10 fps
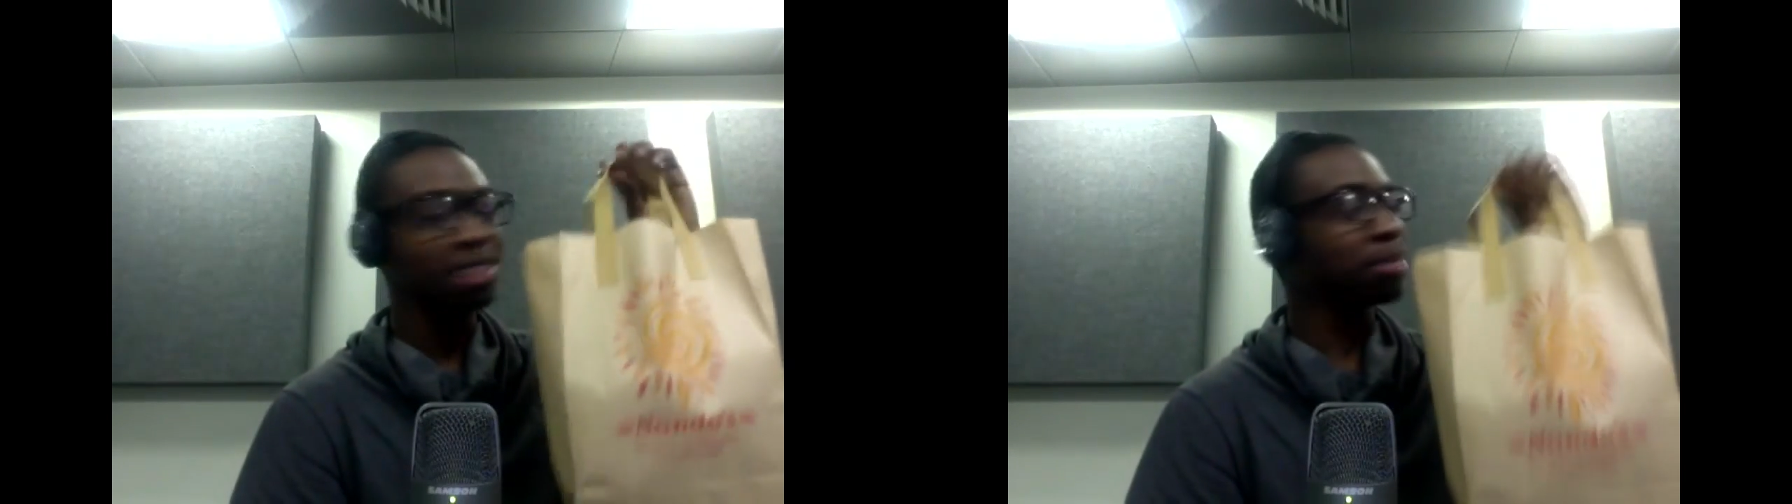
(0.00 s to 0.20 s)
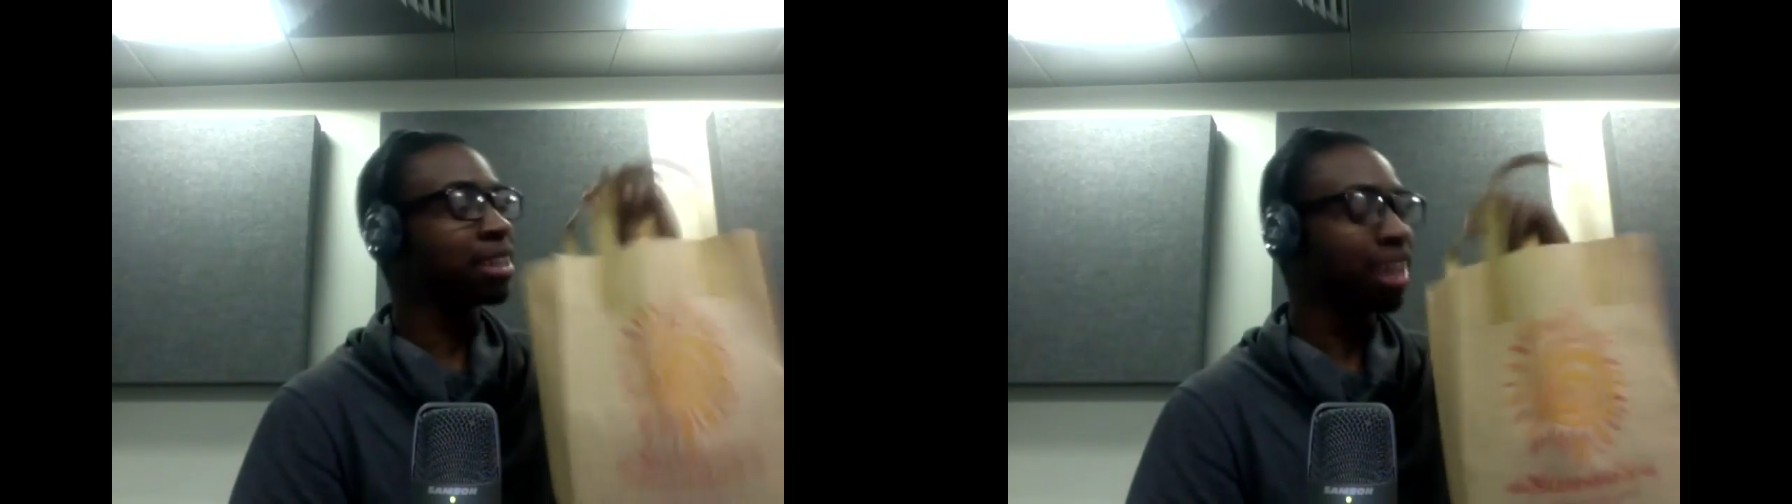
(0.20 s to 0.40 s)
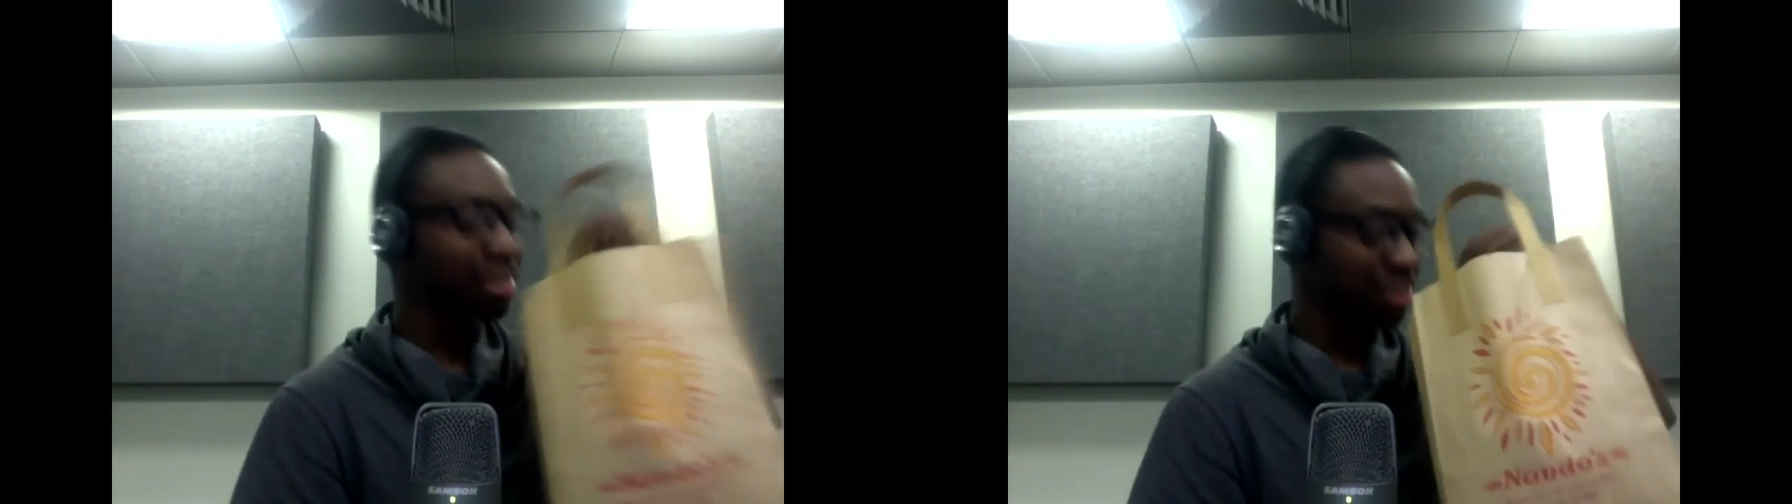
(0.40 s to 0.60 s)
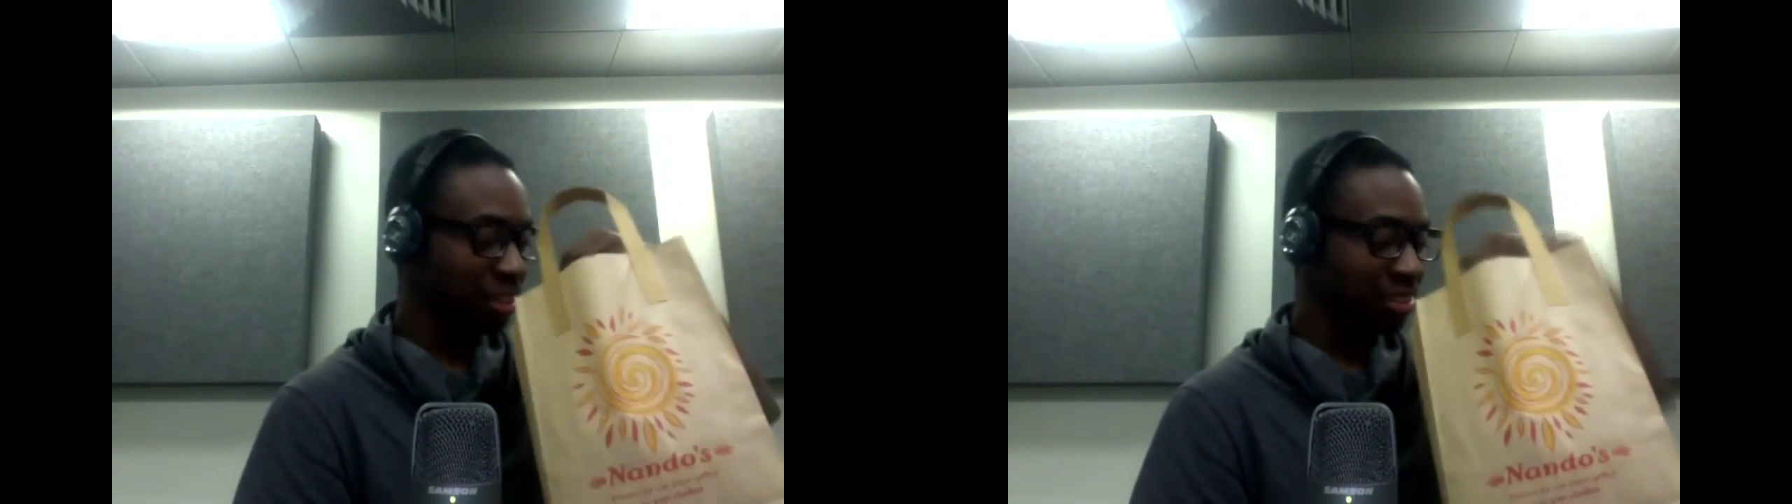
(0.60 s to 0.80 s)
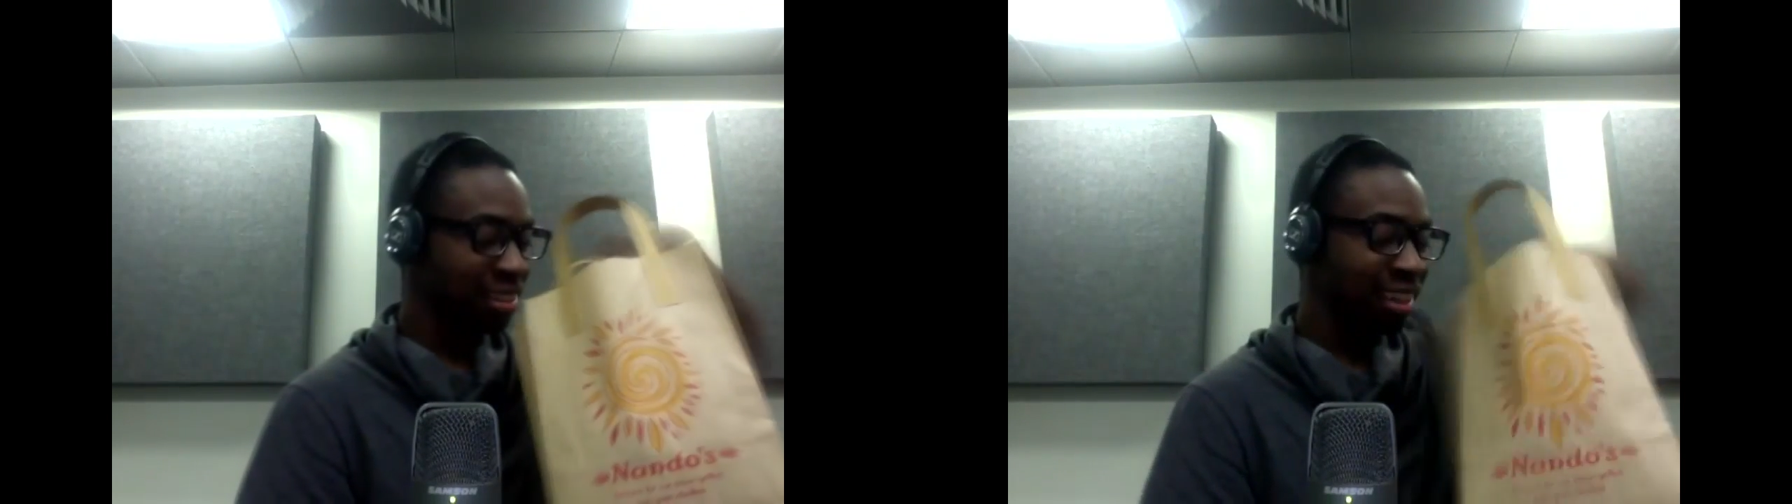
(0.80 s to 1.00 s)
my Nandos.